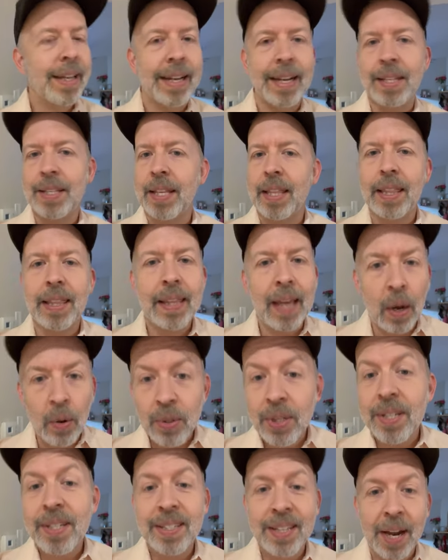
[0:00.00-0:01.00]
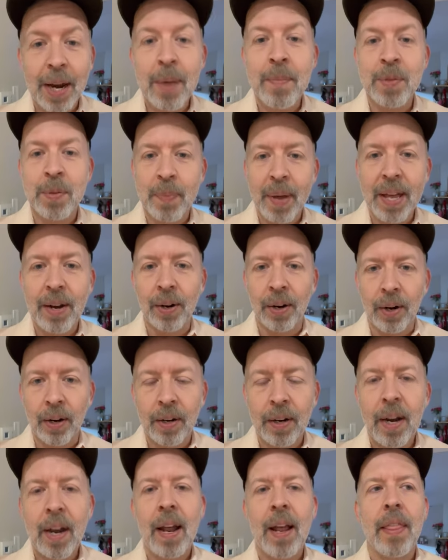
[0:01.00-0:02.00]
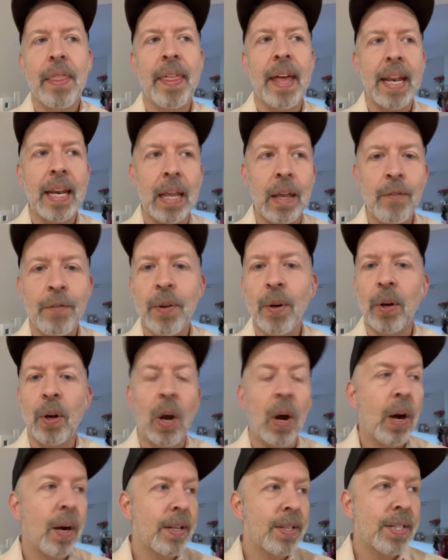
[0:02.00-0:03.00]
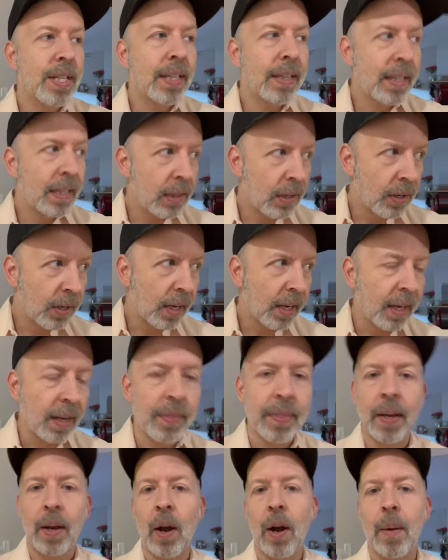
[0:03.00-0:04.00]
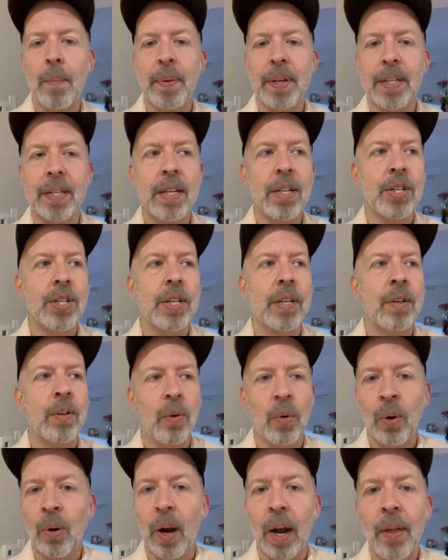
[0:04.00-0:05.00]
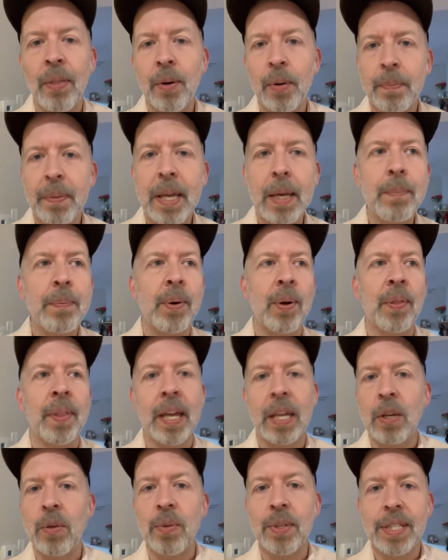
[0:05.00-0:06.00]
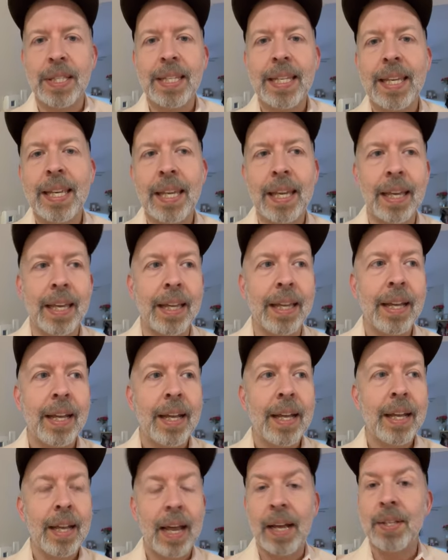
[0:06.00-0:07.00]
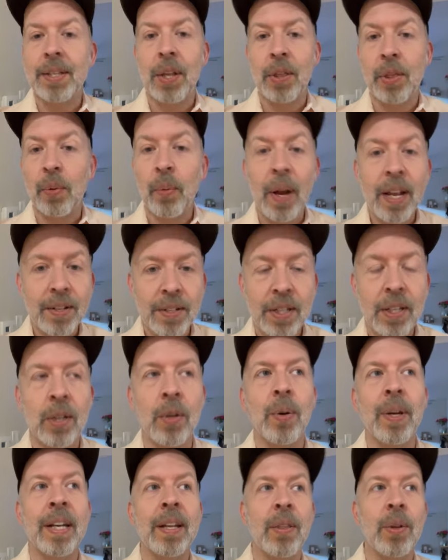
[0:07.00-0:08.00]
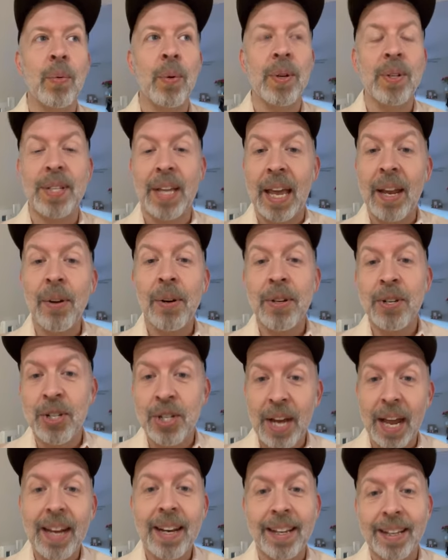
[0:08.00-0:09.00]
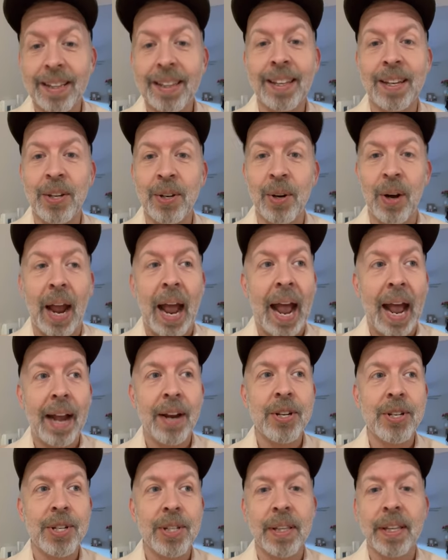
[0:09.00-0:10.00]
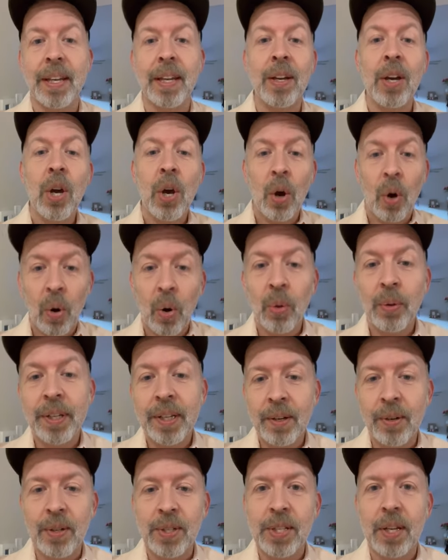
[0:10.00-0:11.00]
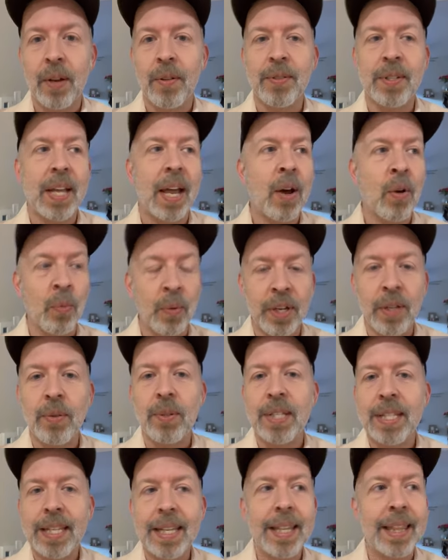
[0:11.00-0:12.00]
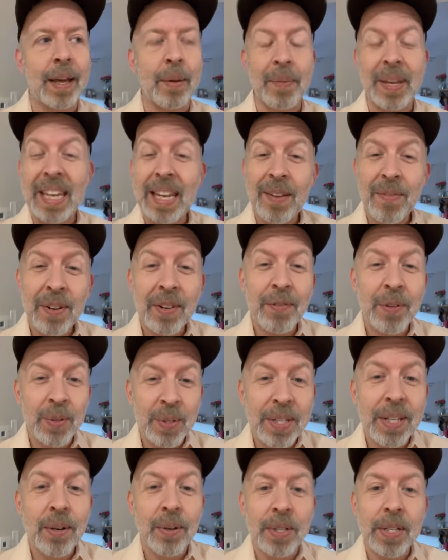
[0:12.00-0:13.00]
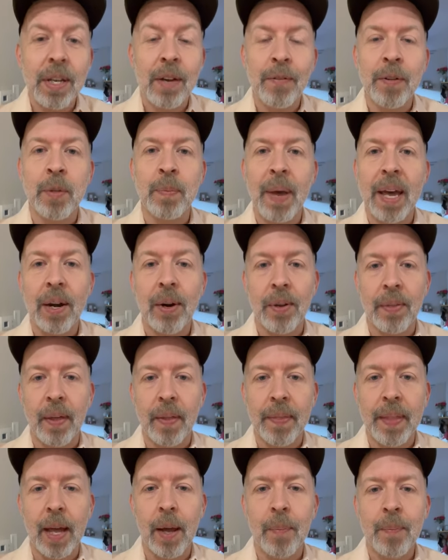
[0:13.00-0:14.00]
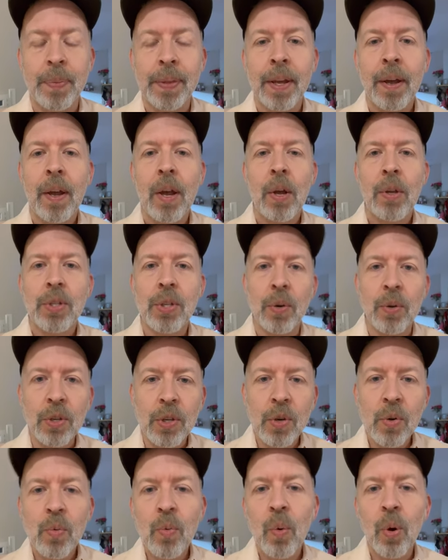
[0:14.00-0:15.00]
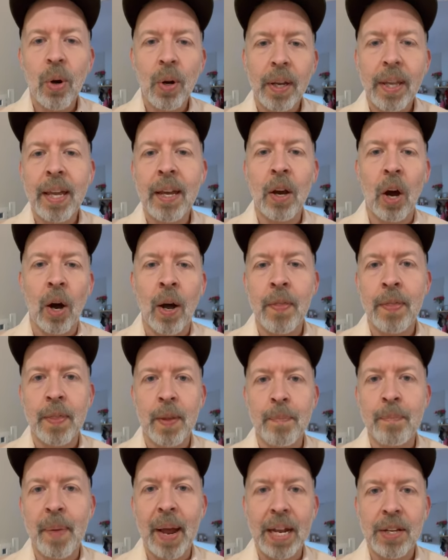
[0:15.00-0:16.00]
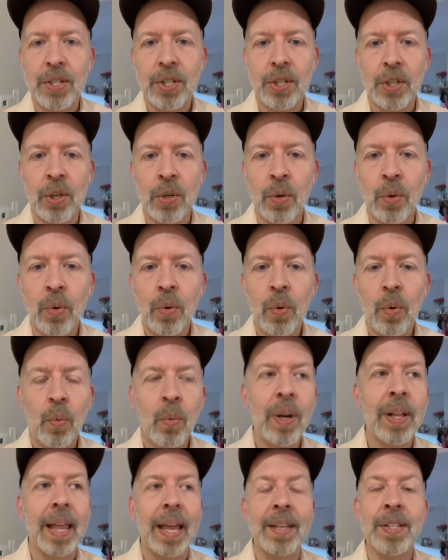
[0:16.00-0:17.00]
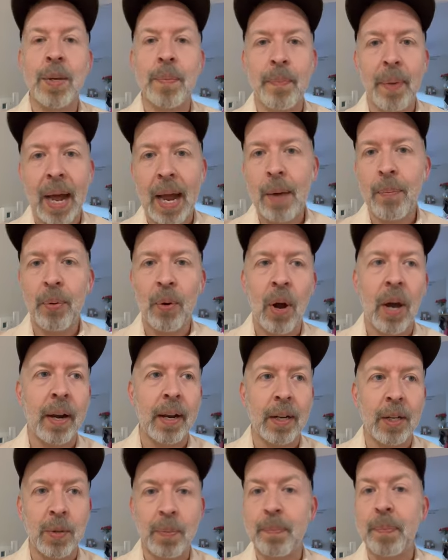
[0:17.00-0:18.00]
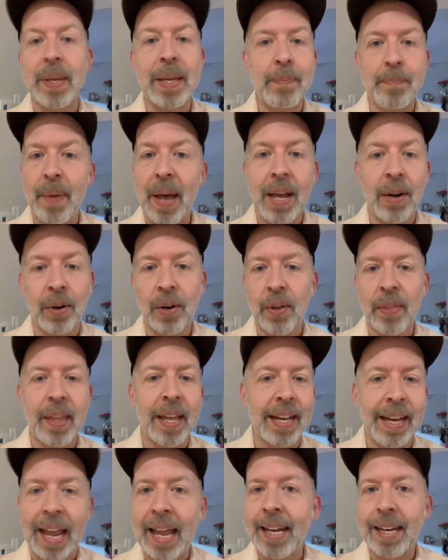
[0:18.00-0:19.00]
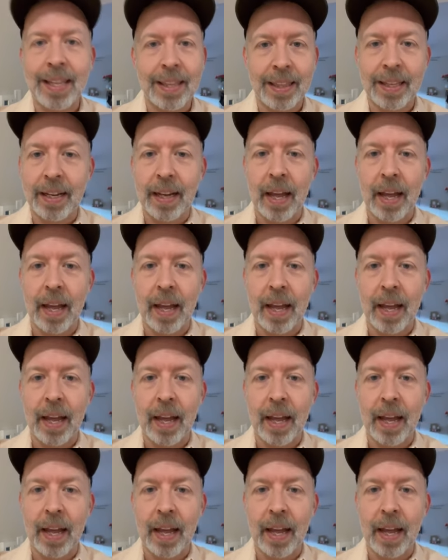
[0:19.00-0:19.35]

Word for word: is a thousand times better than if you're constantly looking at the competition or other people that you see as a threat to you. In other words, energetically, you're actually holding yourself down when you see them, even if you see yourself as better than them. So, you working on the best you will, as a byproduct, be better than anything